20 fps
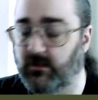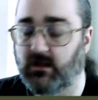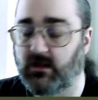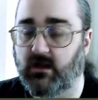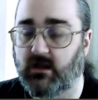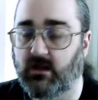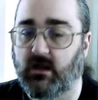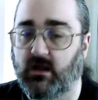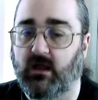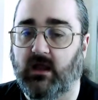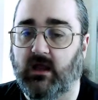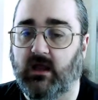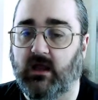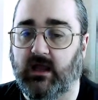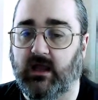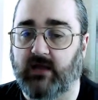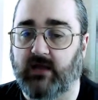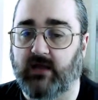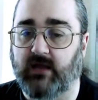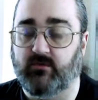And we're
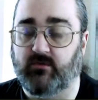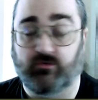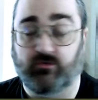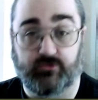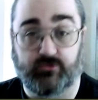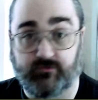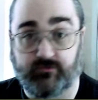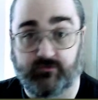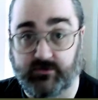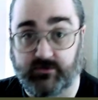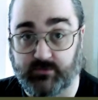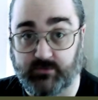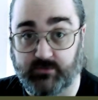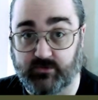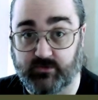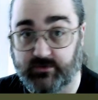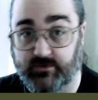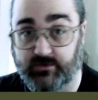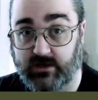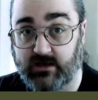also on Facebook and Twitter.
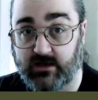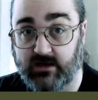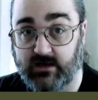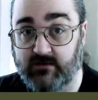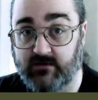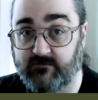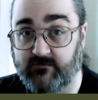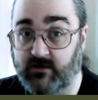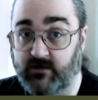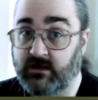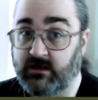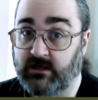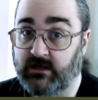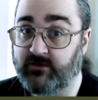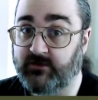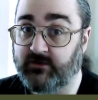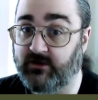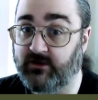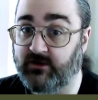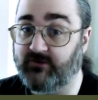And finally, until next
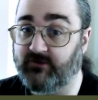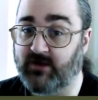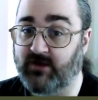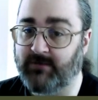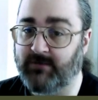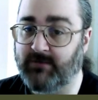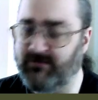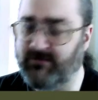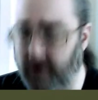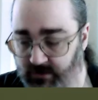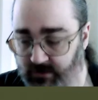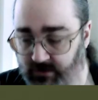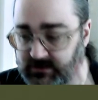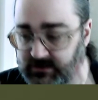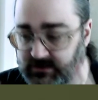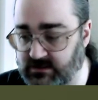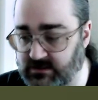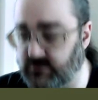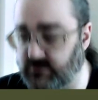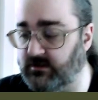time, even though I didn't do it
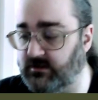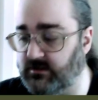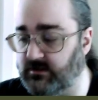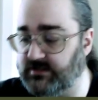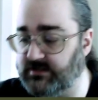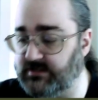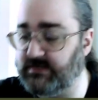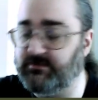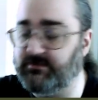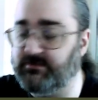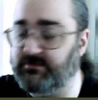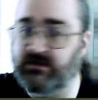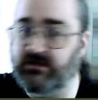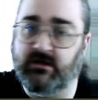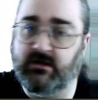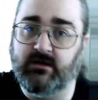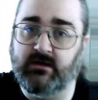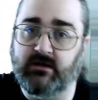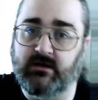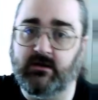this episode, I
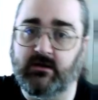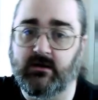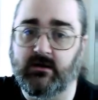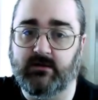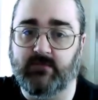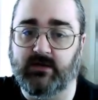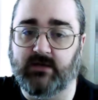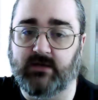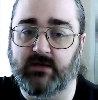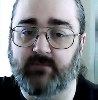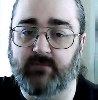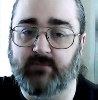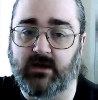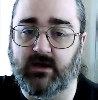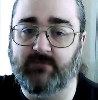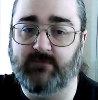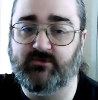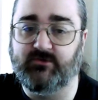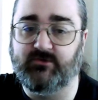admit, but I'm still